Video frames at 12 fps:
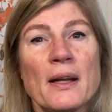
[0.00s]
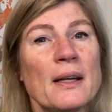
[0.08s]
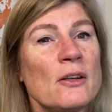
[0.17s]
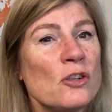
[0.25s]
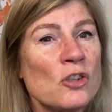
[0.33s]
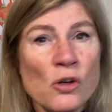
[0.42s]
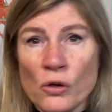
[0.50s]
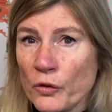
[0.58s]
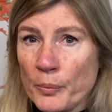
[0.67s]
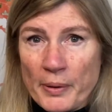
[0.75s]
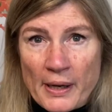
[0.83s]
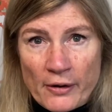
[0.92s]
not
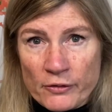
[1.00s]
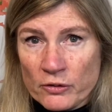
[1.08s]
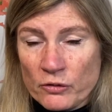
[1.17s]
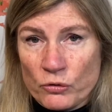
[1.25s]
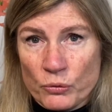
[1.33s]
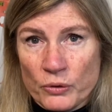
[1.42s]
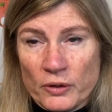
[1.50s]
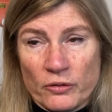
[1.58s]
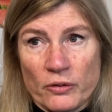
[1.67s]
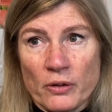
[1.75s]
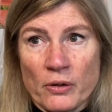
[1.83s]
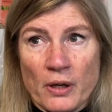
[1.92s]
the parents'
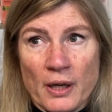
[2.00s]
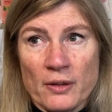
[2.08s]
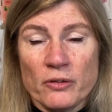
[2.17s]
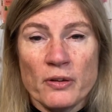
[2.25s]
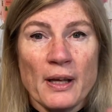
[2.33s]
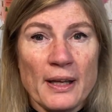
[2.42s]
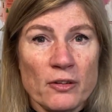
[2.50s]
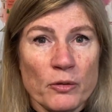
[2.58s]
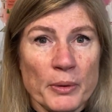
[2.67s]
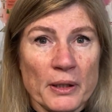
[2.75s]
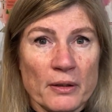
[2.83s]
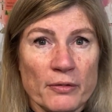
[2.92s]
choice, okay? So that is a
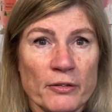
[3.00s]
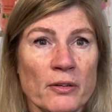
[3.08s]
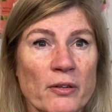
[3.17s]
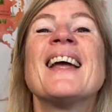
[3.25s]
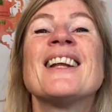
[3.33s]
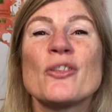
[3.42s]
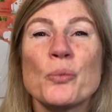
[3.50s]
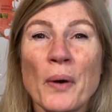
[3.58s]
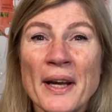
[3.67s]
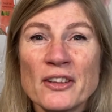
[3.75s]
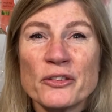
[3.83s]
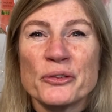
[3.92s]
big difference. It's
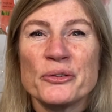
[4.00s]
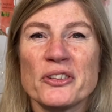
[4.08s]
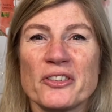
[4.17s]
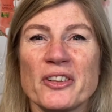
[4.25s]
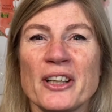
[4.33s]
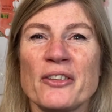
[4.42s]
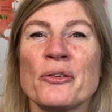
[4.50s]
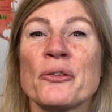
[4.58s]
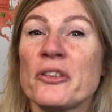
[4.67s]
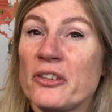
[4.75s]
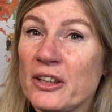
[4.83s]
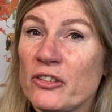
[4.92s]
Wales who decides on
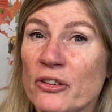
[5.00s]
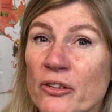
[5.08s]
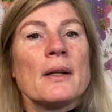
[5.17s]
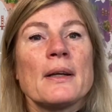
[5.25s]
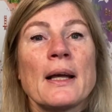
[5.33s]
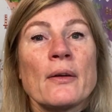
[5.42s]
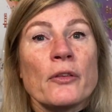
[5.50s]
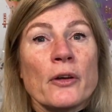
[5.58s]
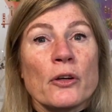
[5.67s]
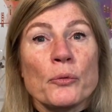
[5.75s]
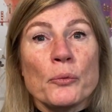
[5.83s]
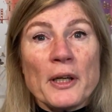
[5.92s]
the teachers. Now, the
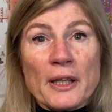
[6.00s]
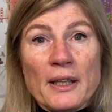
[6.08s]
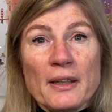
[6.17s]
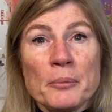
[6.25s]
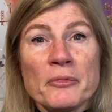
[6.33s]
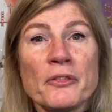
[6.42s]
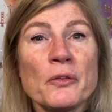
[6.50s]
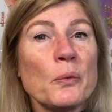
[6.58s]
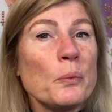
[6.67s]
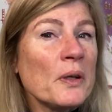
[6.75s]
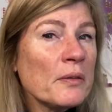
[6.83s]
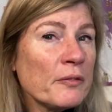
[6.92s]
curriculum for the
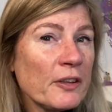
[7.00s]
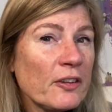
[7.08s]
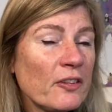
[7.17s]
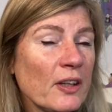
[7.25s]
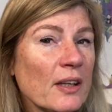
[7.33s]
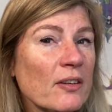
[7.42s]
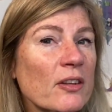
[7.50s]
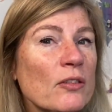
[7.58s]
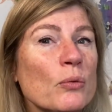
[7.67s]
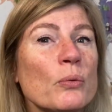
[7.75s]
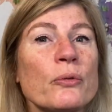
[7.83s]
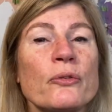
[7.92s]
1v6
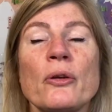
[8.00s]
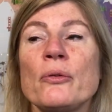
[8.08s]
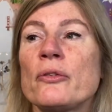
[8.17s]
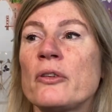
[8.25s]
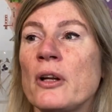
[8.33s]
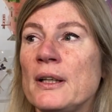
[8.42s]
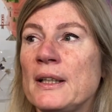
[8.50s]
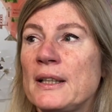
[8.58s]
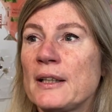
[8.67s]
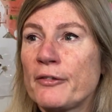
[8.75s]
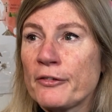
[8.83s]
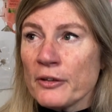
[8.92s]
is also slightly
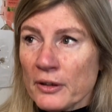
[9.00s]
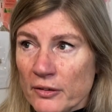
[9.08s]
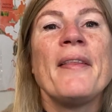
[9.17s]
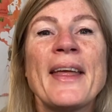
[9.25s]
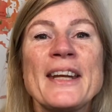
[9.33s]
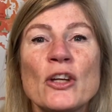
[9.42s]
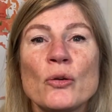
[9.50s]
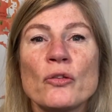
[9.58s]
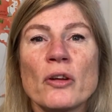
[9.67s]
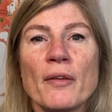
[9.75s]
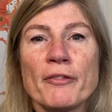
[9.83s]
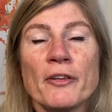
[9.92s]
different. They
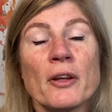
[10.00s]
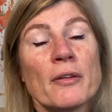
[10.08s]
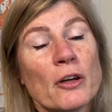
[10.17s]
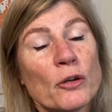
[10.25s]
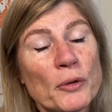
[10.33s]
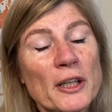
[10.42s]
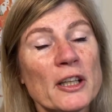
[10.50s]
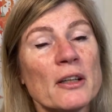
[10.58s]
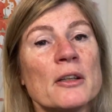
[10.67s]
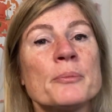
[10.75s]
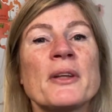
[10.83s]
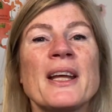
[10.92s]
use, for the
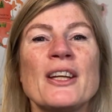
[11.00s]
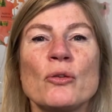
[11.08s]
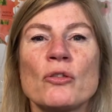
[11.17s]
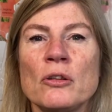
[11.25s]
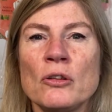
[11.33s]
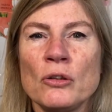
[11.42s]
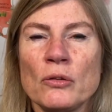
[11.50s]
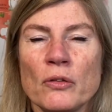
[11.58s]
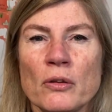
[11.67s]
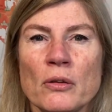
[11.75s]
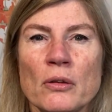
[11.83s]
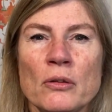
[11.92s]
curriculum, they use the
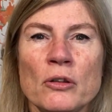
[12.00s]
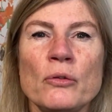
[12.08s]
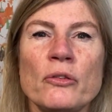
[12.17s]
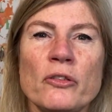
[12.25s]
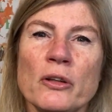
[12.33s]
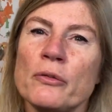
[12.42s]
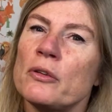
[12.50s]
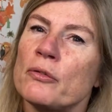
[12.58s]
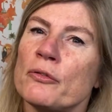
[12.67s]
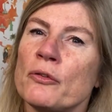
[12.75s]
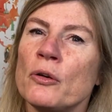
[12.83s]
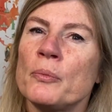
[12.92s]
new series
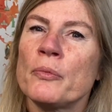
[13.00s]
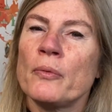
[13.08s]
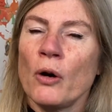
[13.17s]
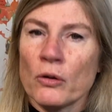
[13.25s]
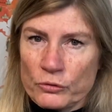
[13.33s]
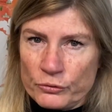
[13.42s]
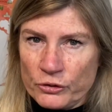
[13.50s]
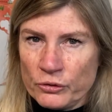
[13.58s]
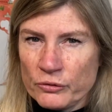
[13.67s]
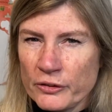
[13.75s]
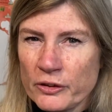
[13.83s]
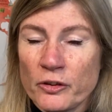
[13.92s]
from Oxford
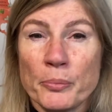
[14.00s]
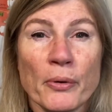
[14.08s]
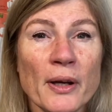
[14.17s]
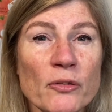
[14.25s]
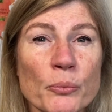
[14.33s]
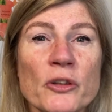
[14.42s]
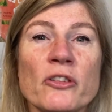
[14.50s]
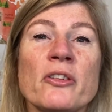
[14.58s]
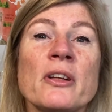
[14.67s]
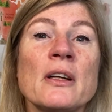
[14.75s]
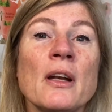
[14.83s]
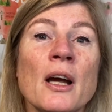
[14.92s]
University Press, which
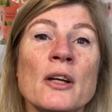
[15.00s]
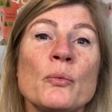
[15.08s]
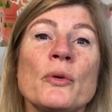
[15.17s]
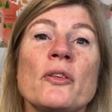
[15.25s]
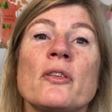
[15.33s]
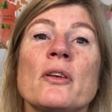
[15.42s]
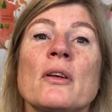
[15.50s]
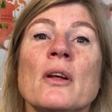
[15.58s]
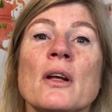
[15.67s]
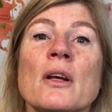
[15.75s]
is in line with the,